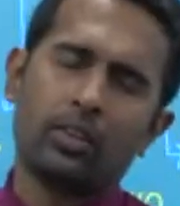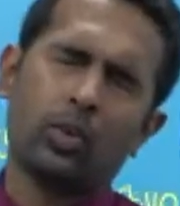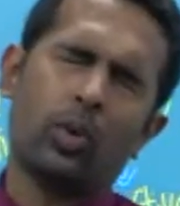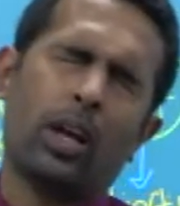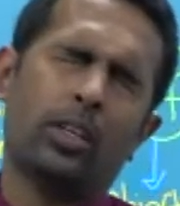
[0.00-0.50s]

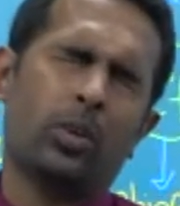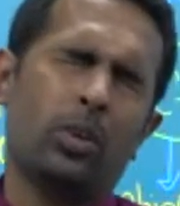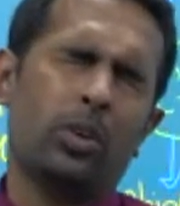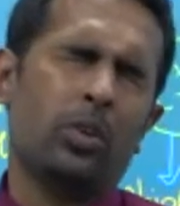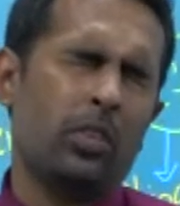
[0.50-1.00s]
So I
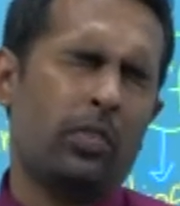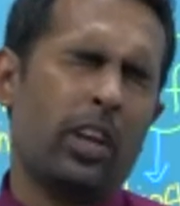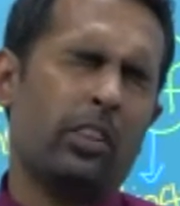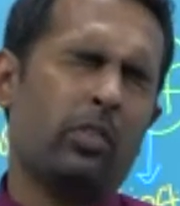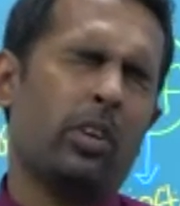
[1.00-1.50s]
told you the
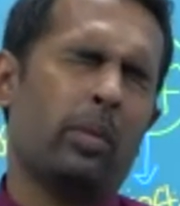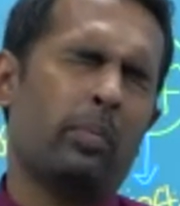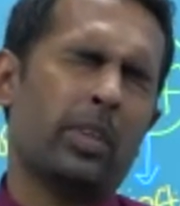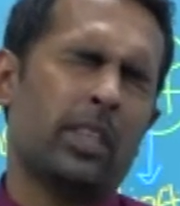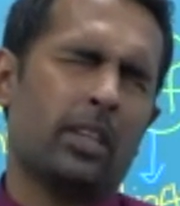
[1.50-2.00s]
faithful
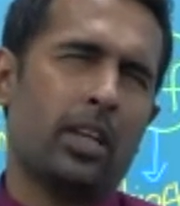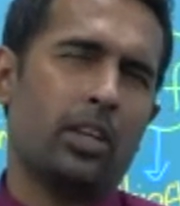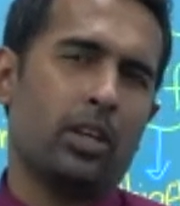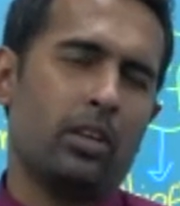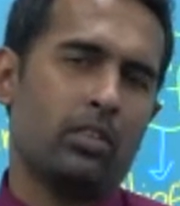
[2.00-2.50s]

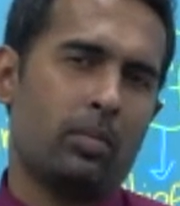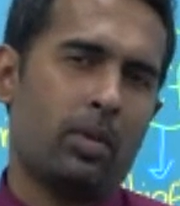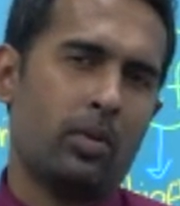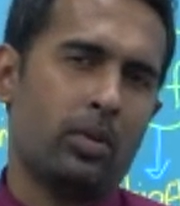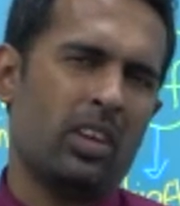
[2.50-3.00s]
representation is
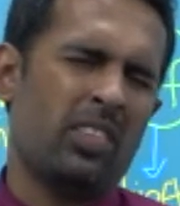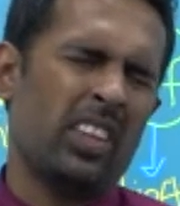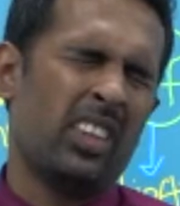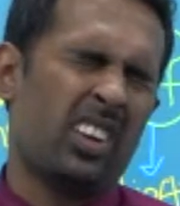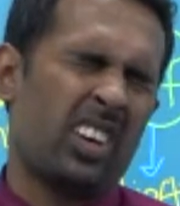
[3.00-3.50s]
about
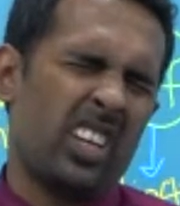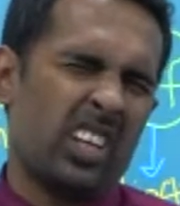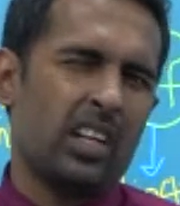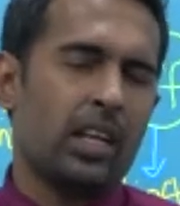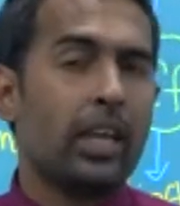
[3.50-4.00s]
giving the
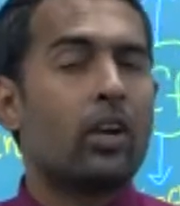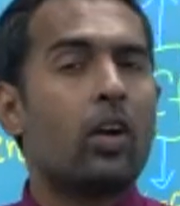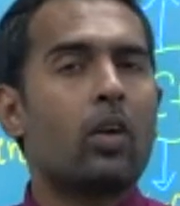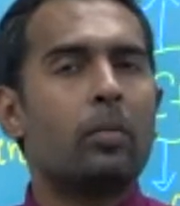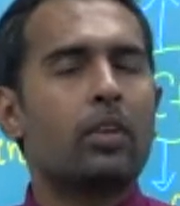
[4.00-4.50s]
real
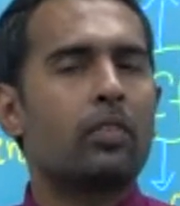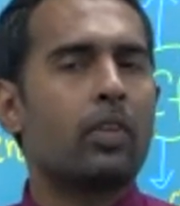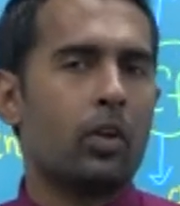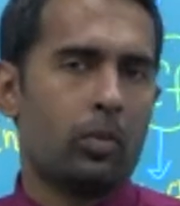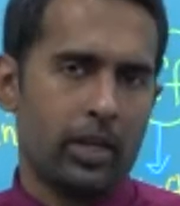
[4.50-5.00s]
economic
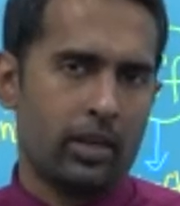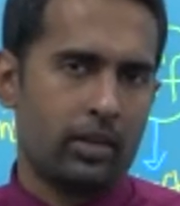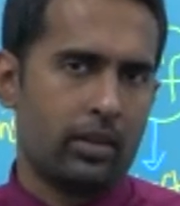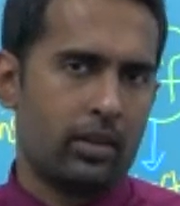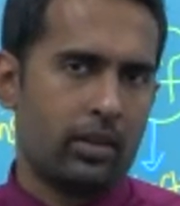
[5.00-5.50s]

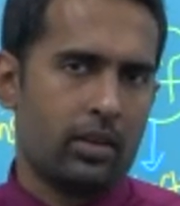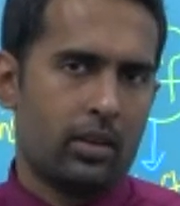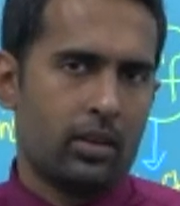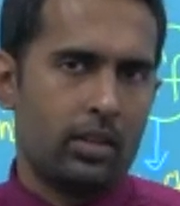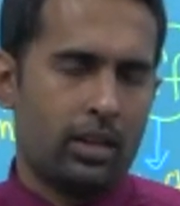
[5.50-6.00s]
phenomenon.
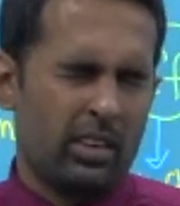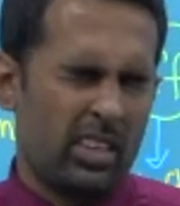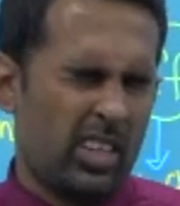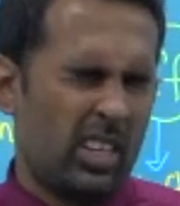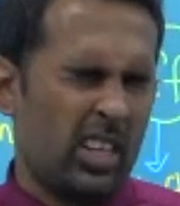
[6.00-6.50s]
The
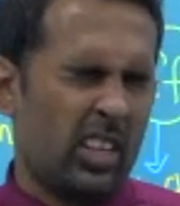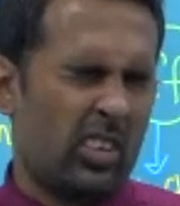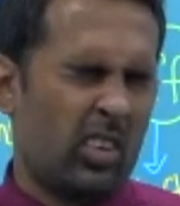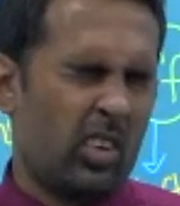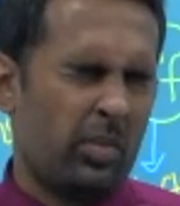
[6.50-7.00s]
real
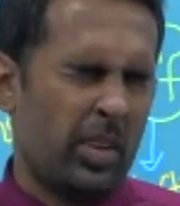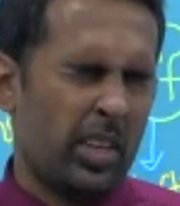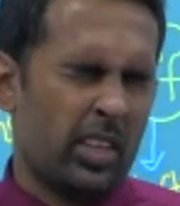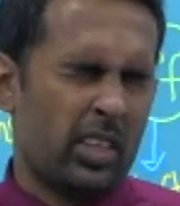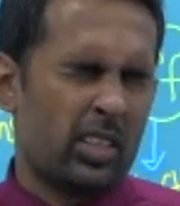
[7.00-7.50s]

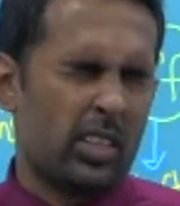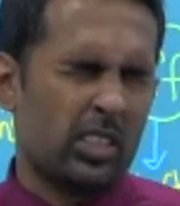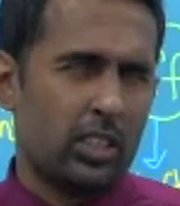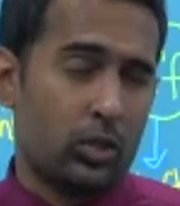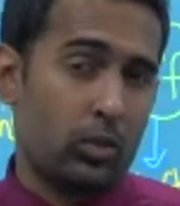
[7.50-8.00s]
economic
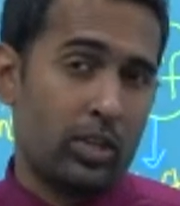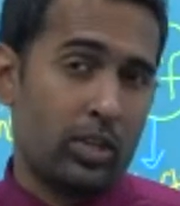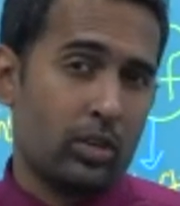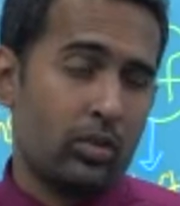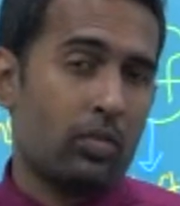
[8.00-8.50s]

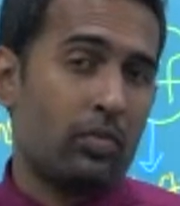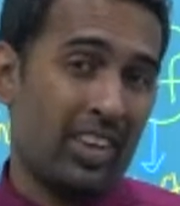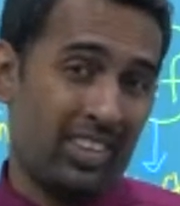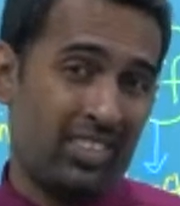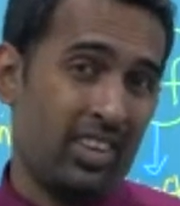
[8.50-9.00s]
situation you are
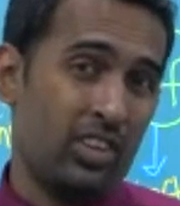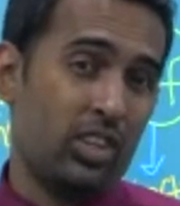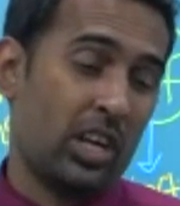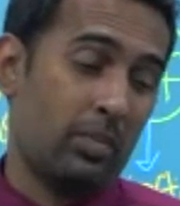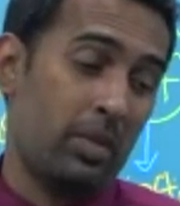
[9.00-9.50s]
facing
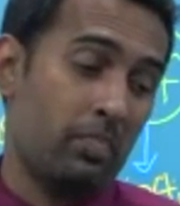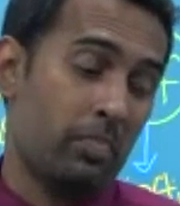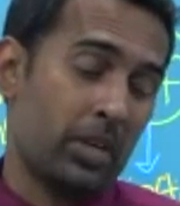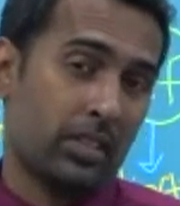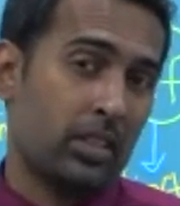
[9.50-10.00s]
shall be
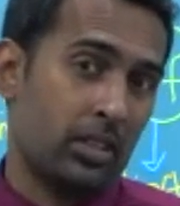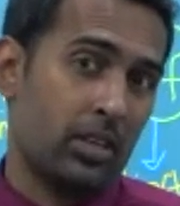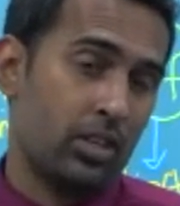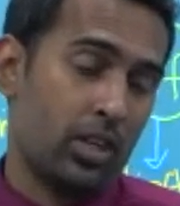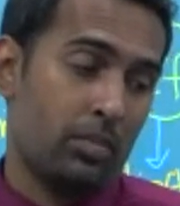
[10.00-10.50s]

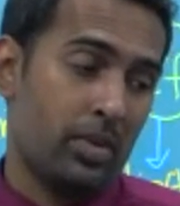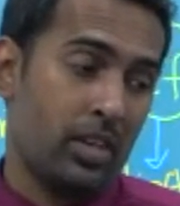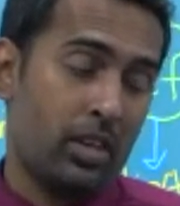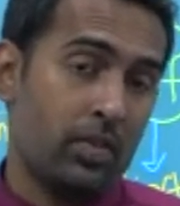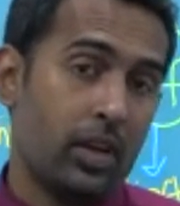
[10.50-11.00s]
presented, shall
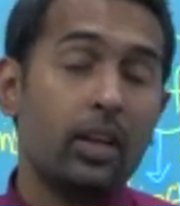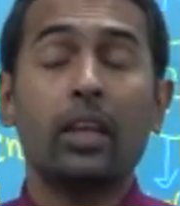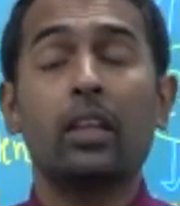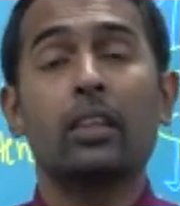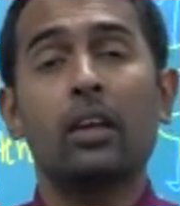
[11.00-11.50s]
be given
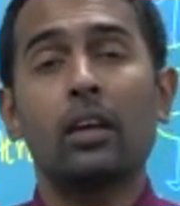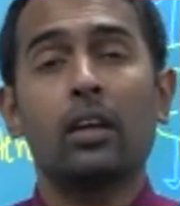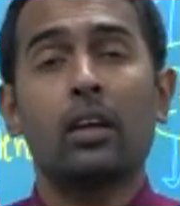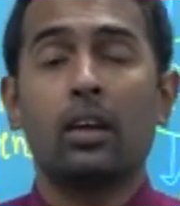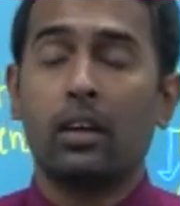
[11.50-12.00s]
in the
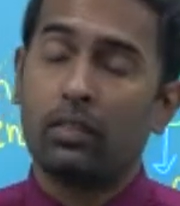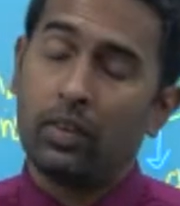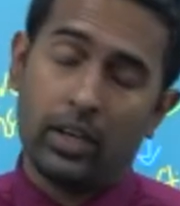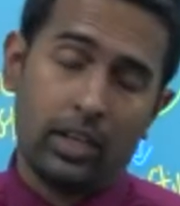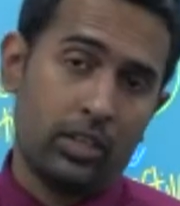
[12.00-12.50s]

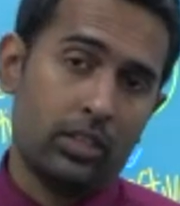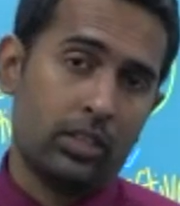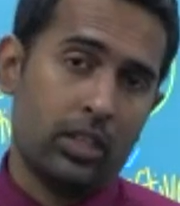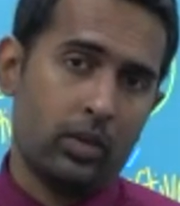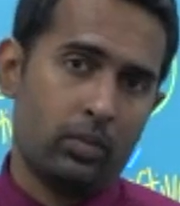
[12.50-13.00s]
financial
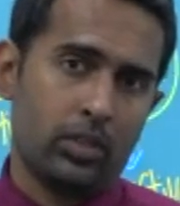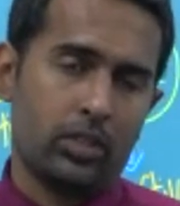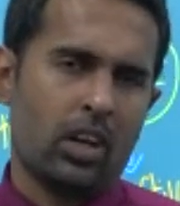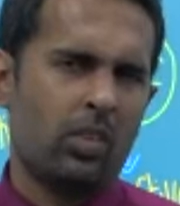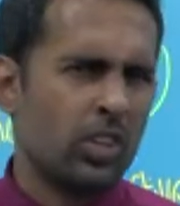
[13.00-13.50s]

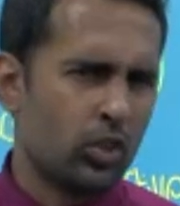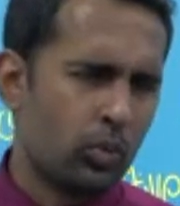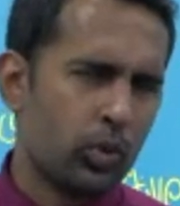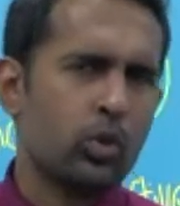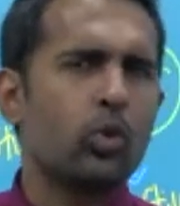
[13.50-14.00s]
statements. How we are
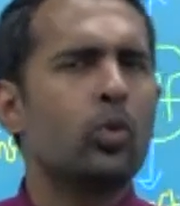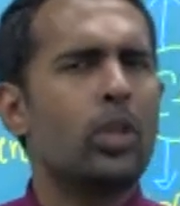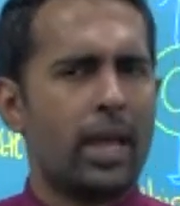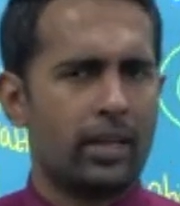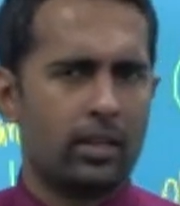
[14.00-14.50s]
supposed to do
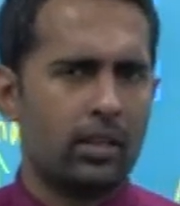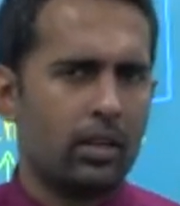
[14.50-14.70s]
that?